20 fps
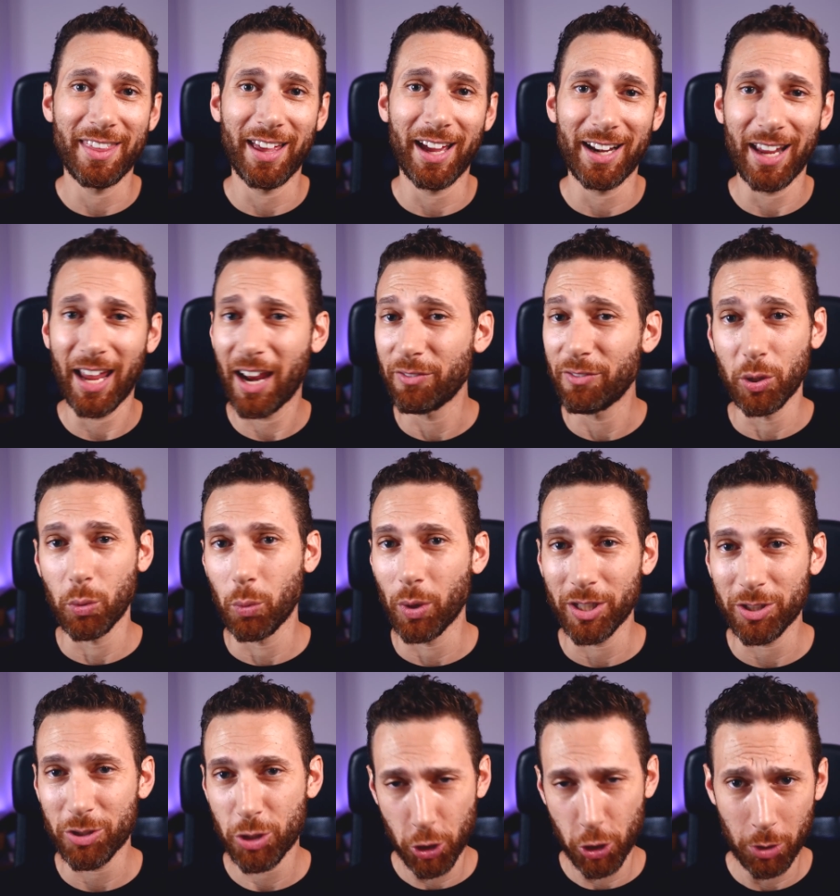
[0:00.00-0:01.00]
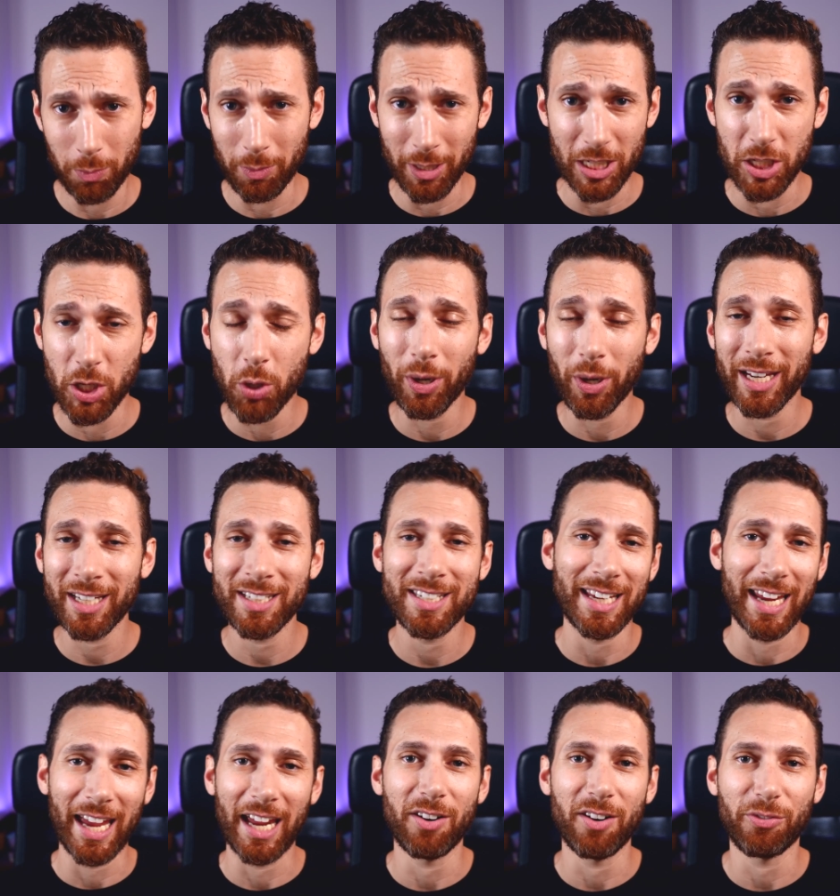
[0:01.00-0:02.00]
that everyone should be doing
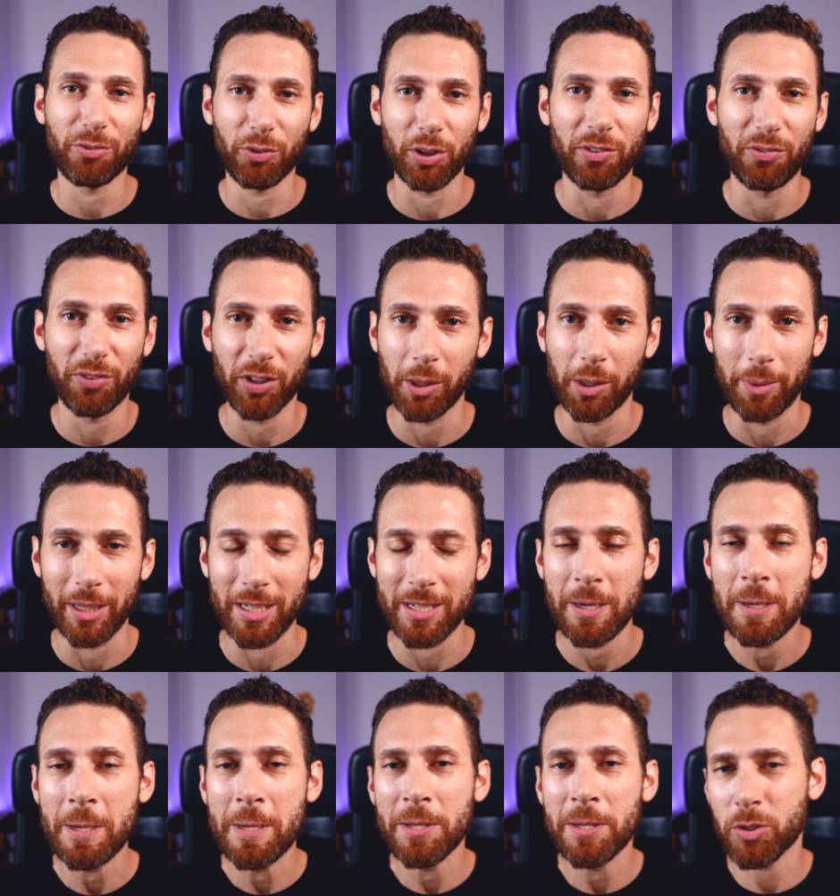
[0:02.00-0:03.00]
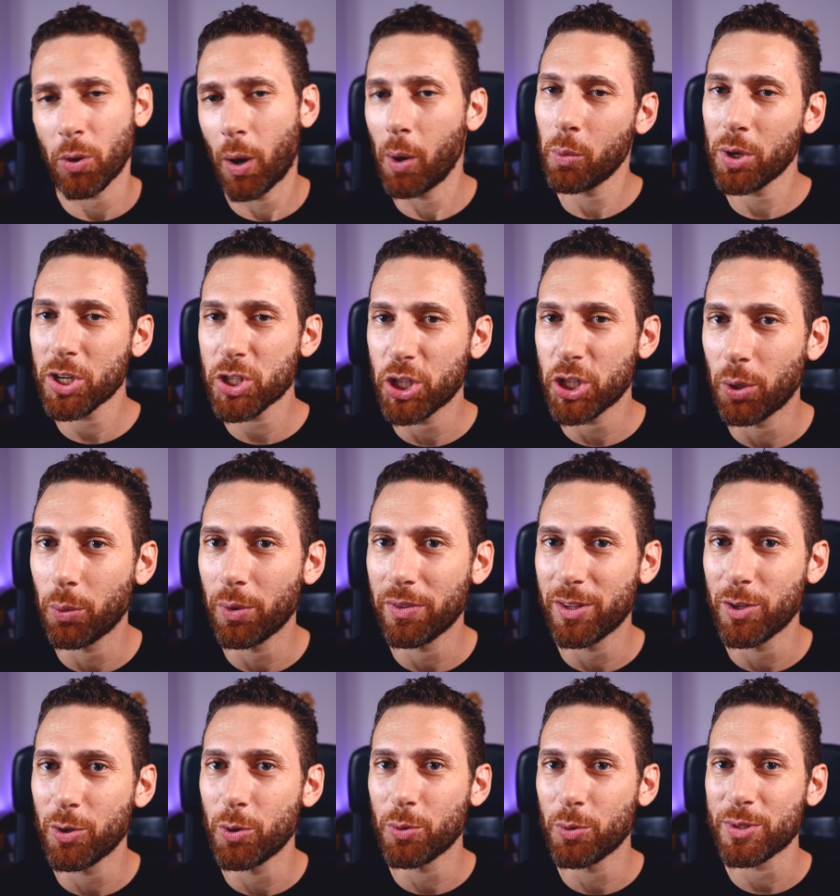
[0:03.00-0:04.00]
to get free filament. So I want to share
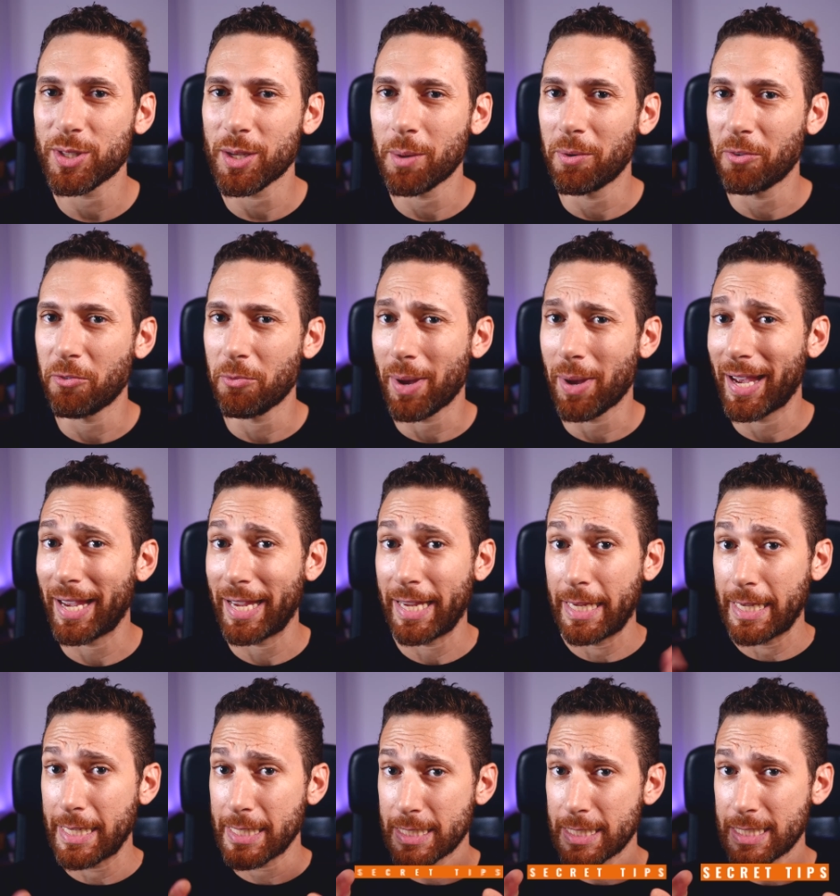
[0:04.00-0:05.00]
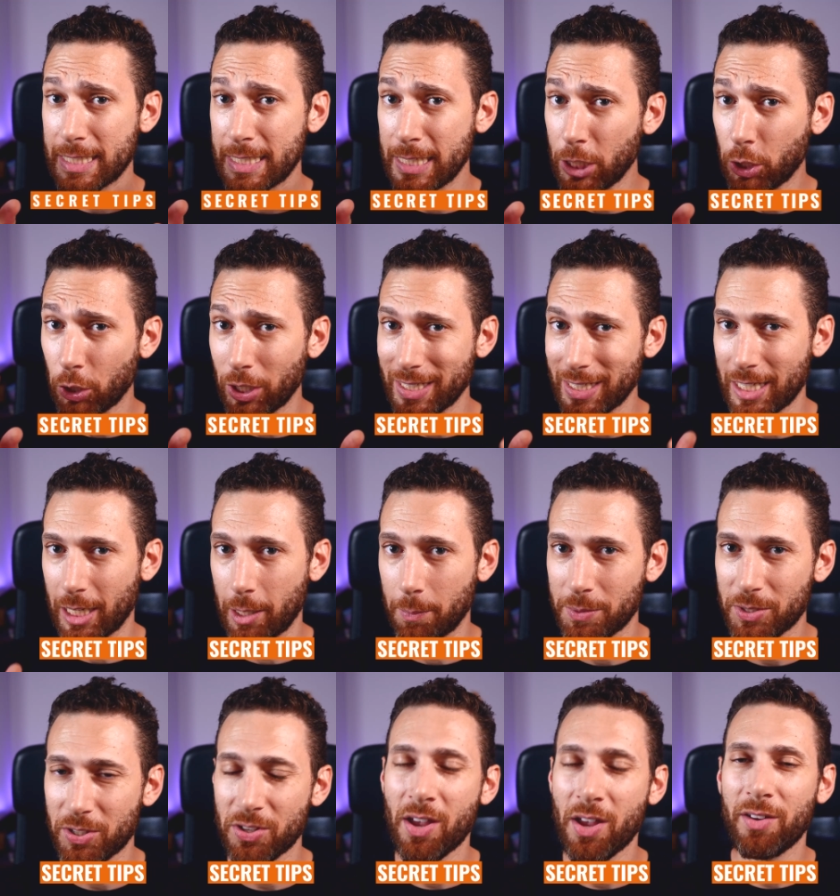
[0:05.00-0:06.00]
with you some of my secret
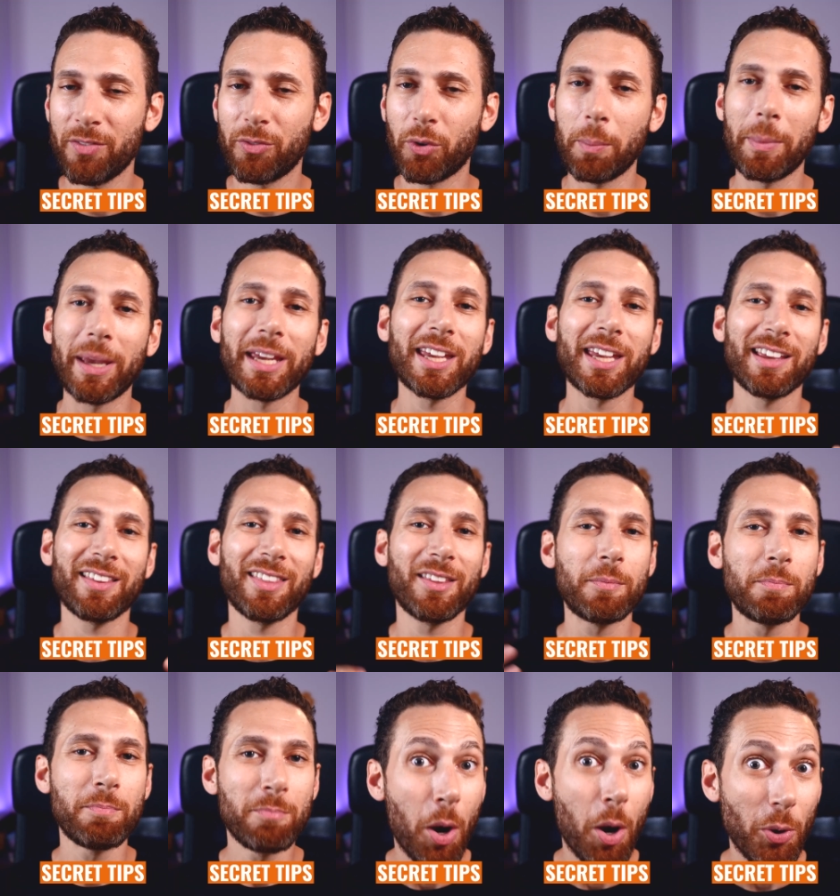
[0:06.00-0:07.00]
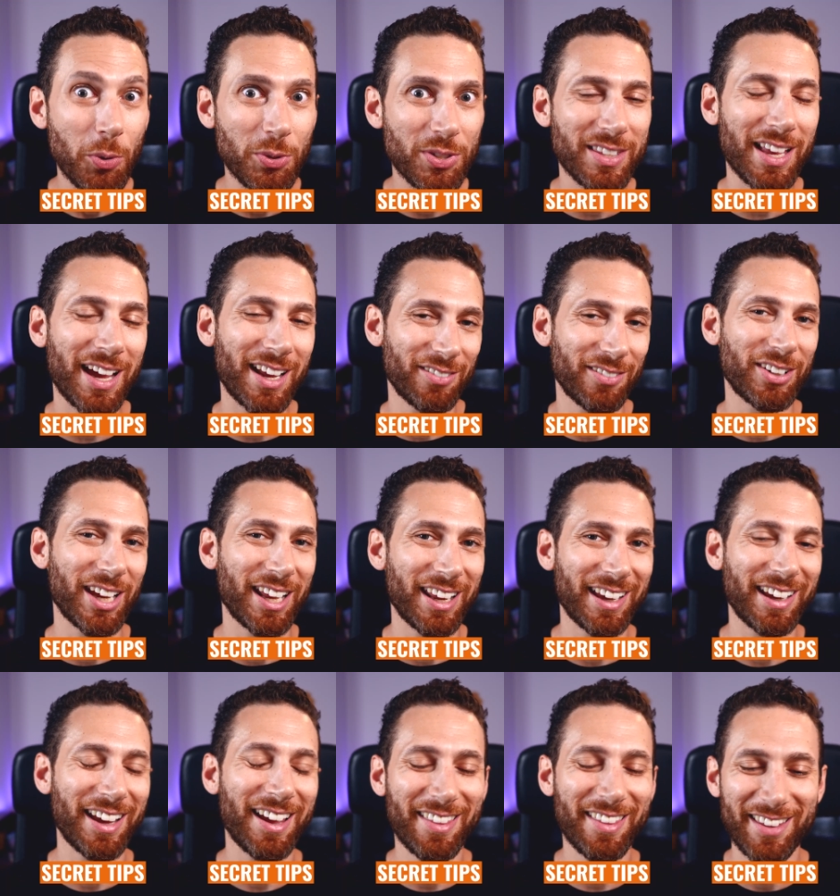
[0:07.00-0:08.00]
tips for making the most out of
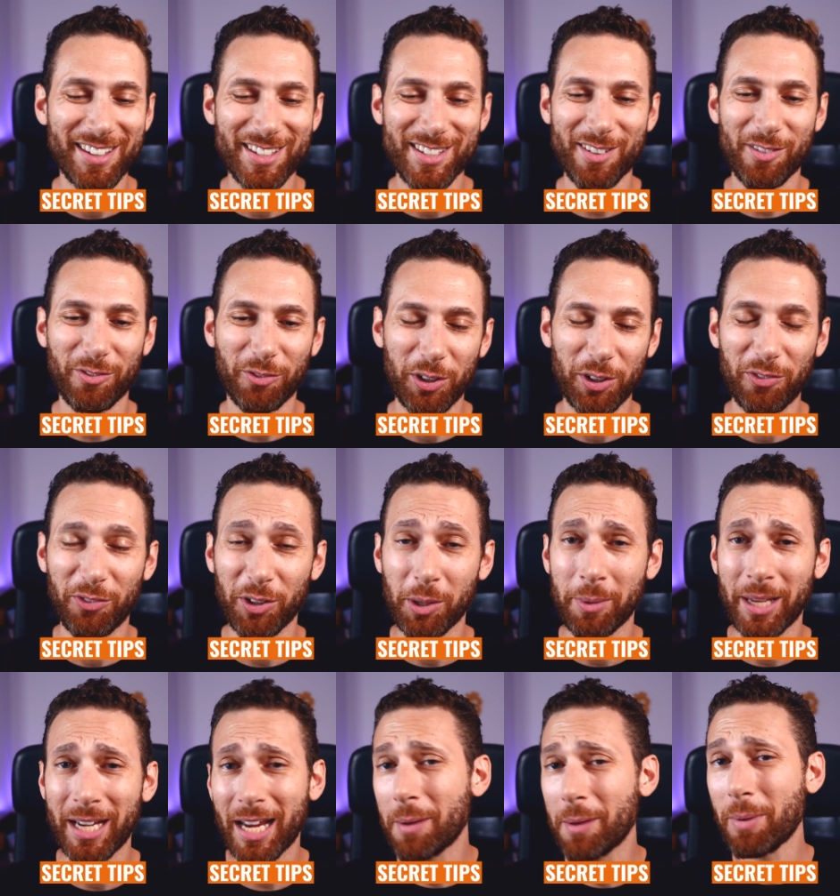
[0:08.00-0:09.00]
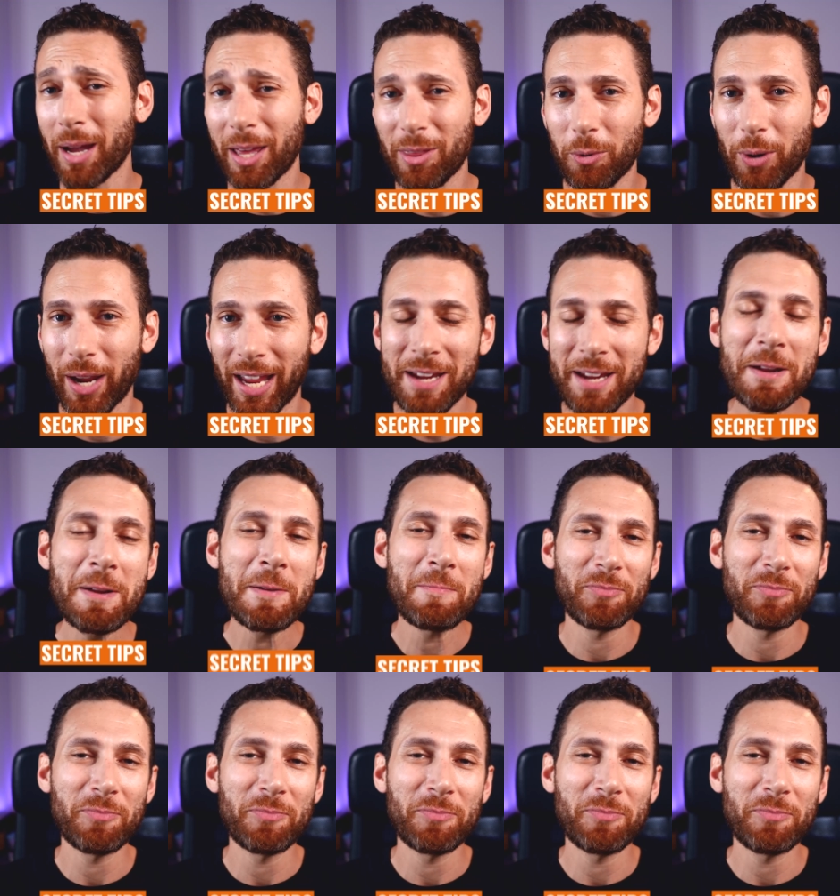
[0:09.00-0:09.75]
getting this free filament. And by the way,